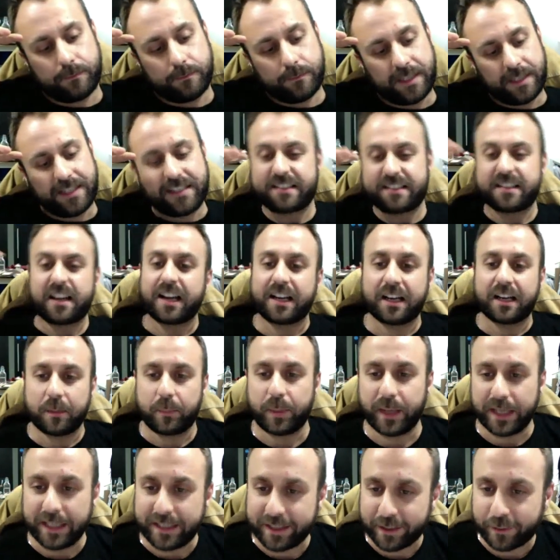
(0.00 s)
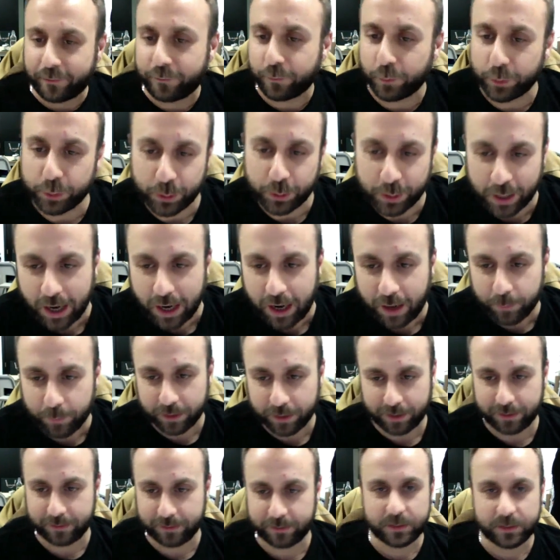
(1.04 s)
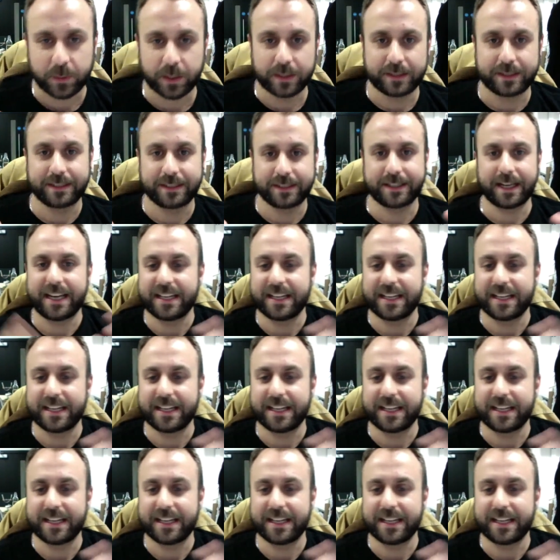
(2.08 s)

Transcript: encyclopedia for your garment, I was about to say.